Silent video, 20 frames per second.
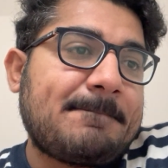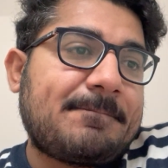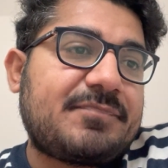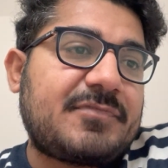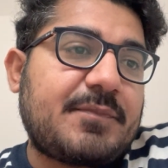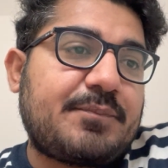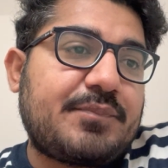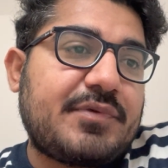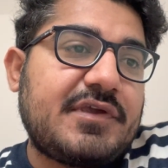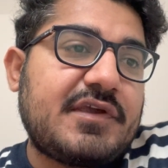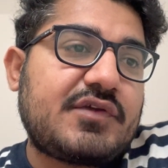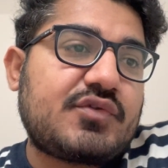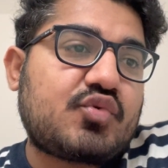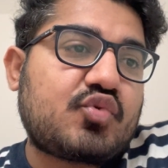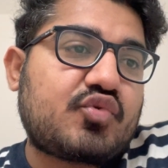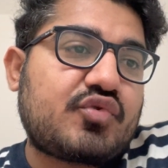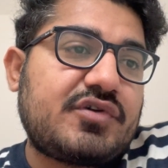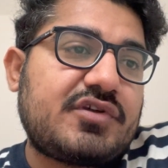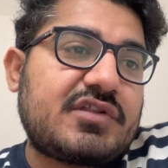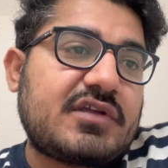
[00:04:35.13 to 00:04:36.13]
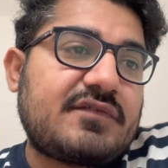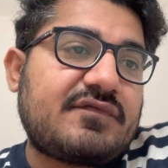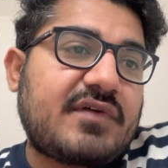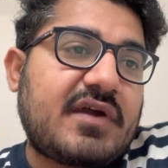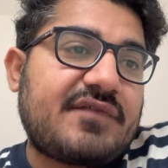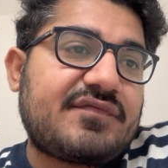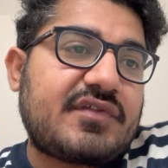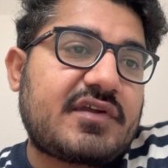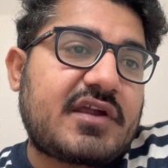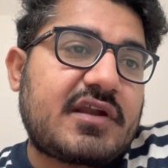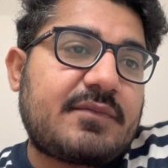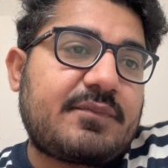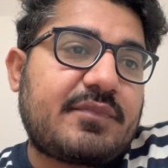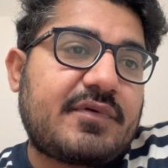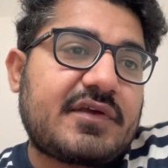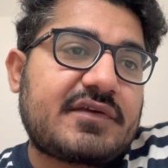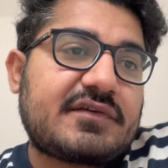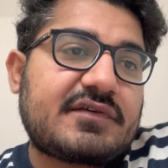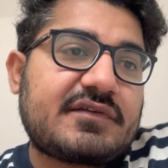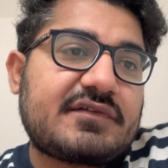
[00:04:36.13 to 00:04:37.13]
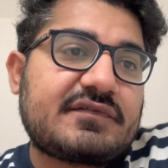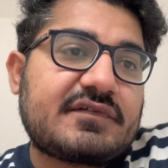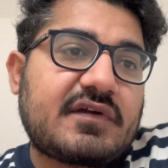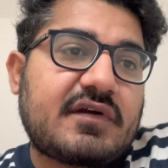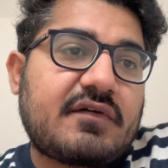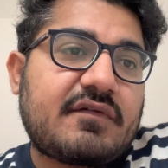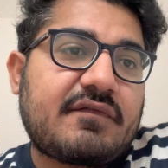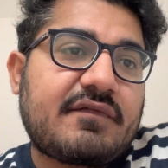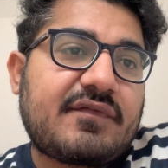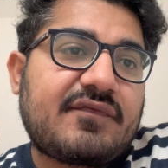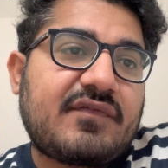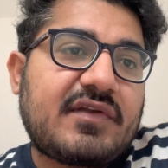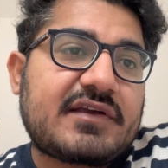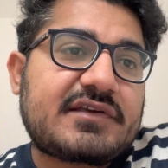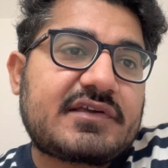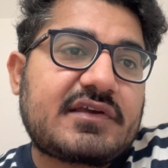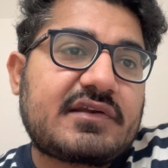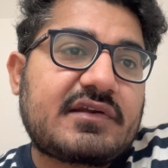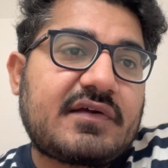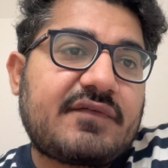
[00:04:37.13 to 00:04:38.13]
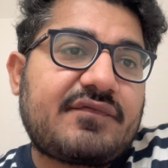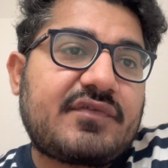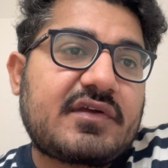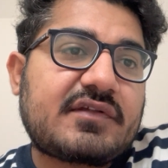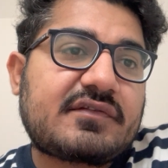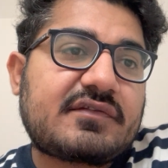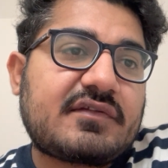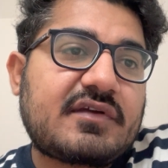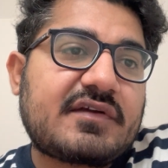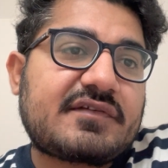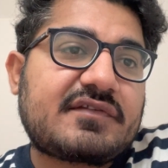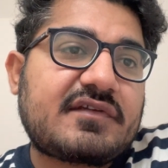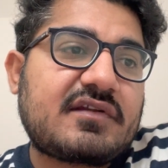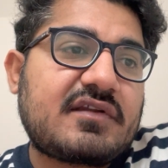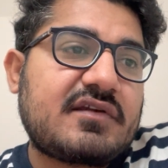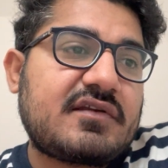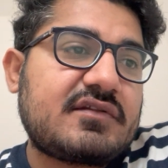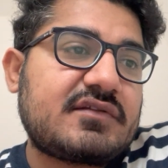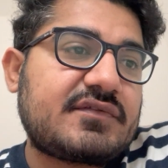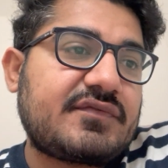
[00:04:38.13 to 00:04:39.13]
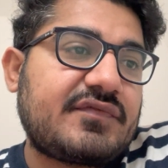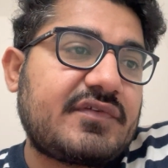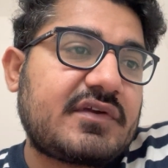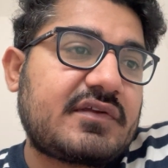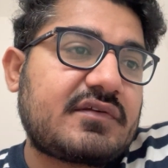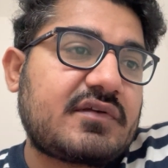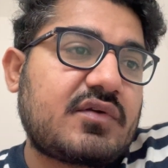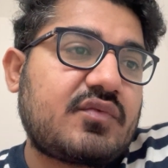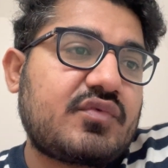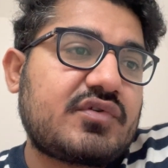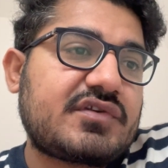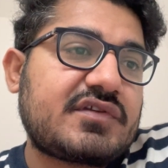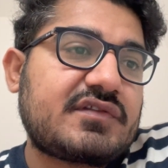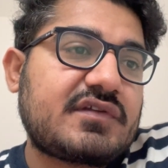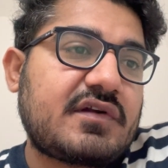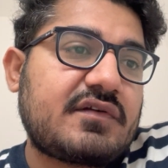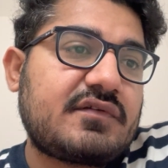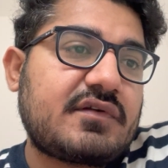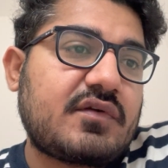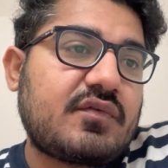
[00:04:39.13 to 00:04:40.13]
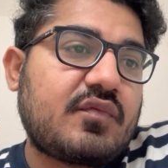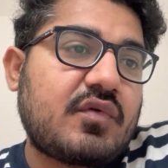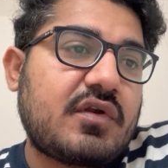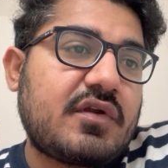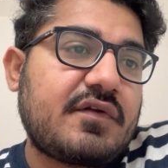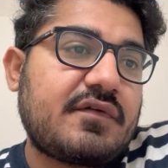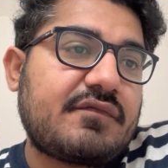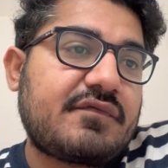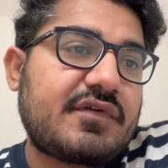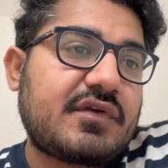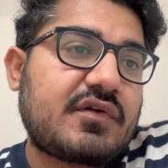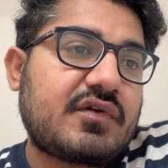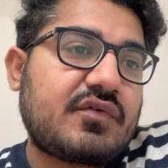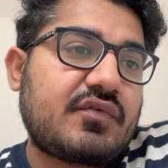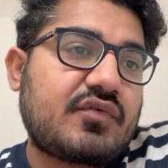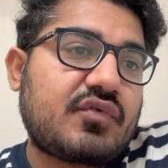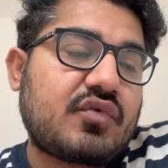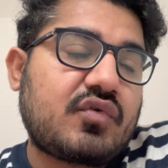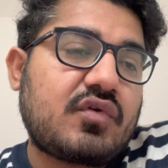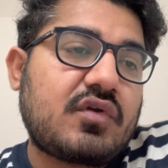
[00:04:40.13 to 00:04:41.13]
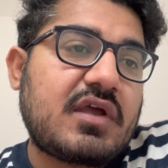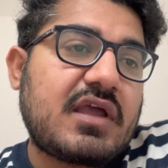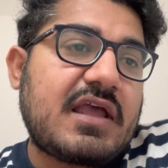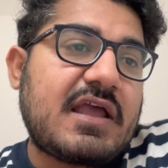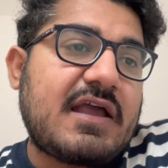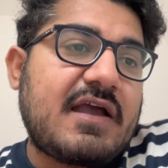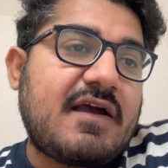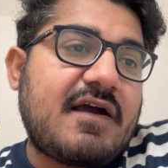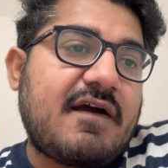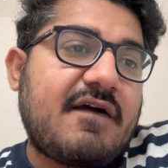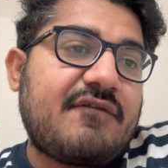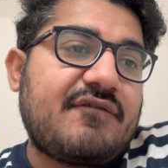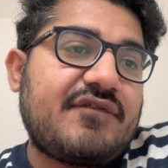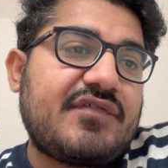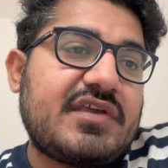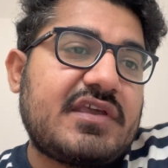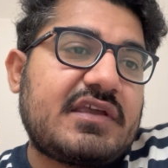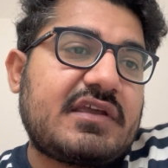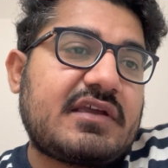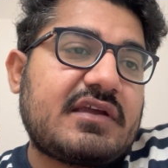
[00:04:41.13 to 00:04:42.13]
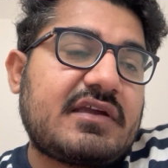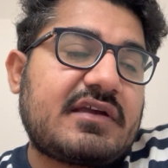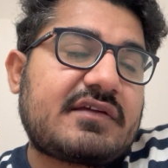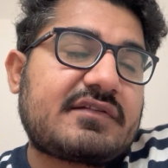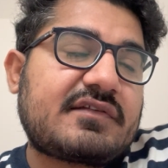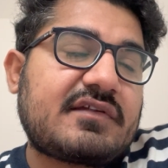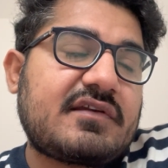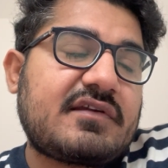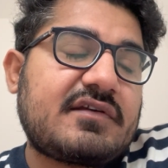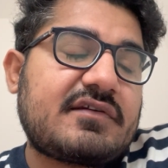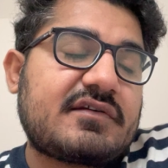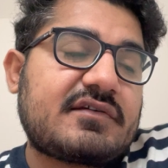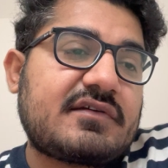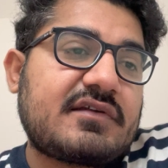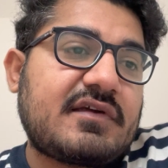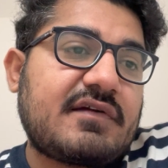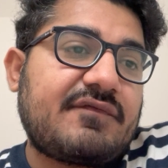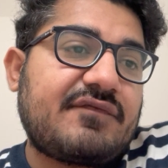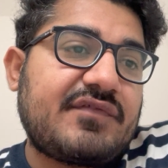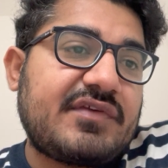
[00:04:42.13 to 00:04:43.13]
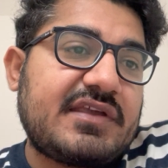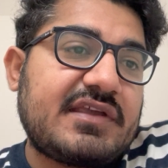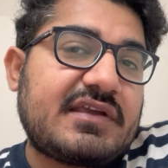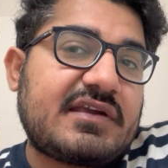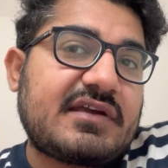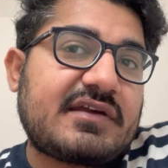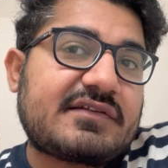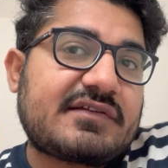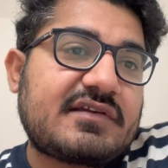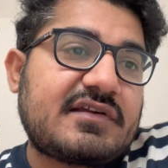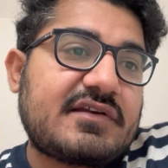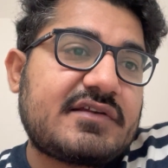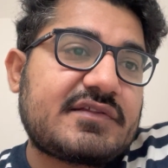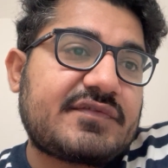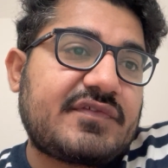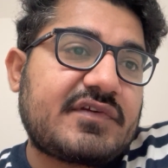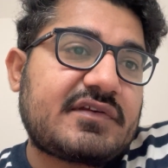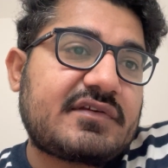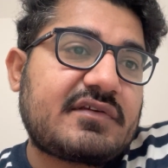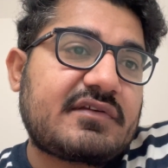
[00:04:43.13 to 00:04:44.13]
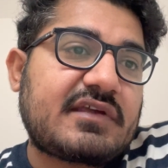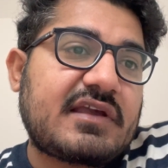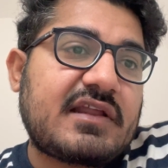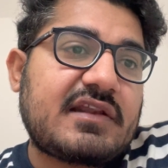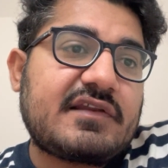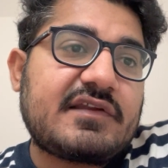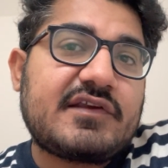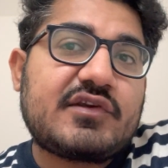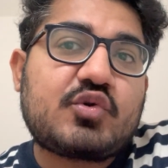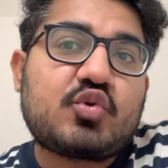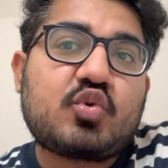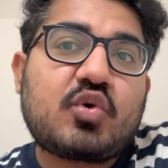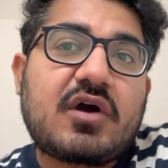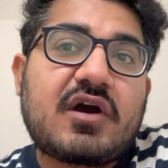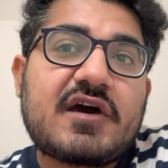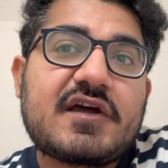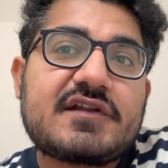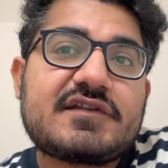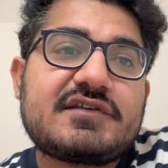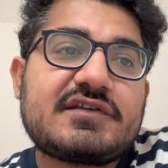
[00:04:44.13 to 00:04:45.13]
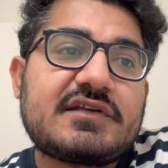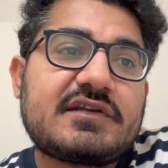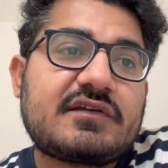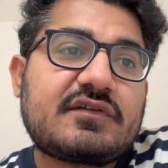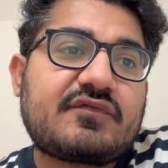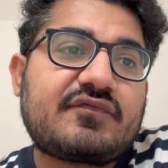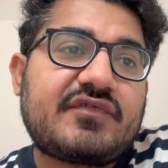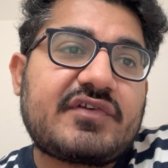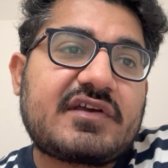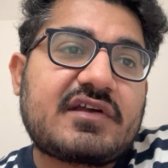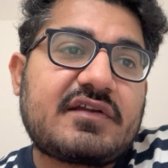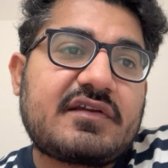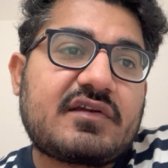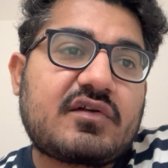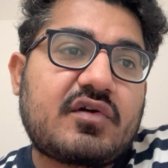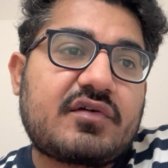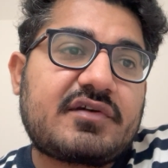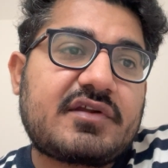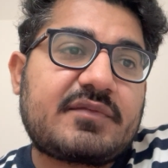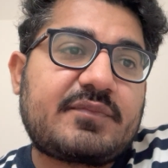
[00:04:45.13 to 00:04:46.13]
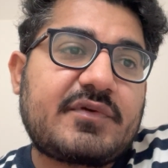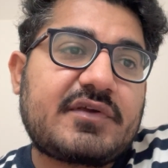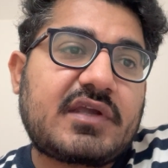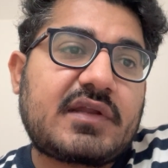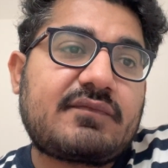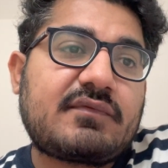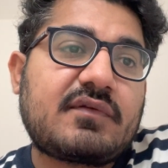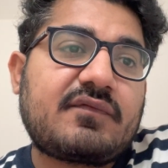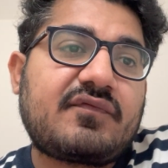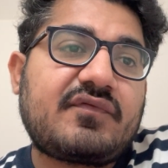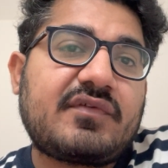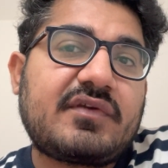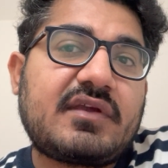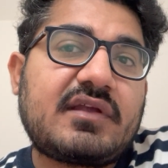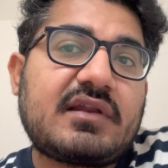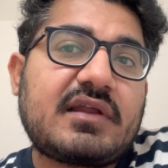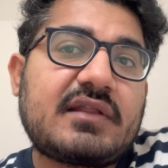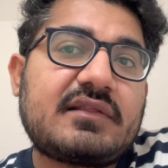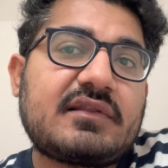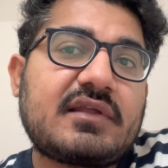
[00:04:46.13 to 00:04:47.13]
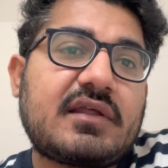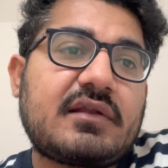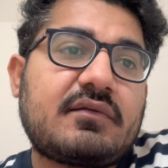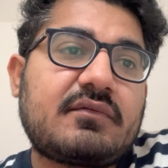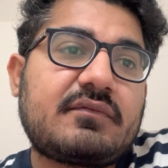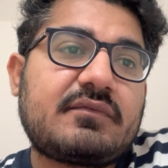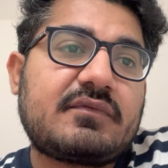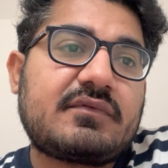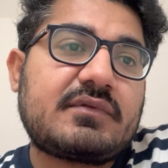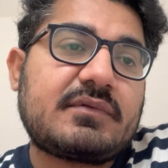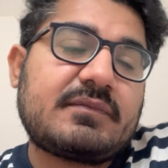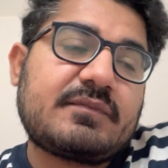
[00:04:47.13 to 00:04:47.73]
The peak squeeze and 5-second pressures are a reflection of the external sphincter, which is under voluntary control. A weak external sphincter can lead to urge in fecal incontinence. Patient will feel and then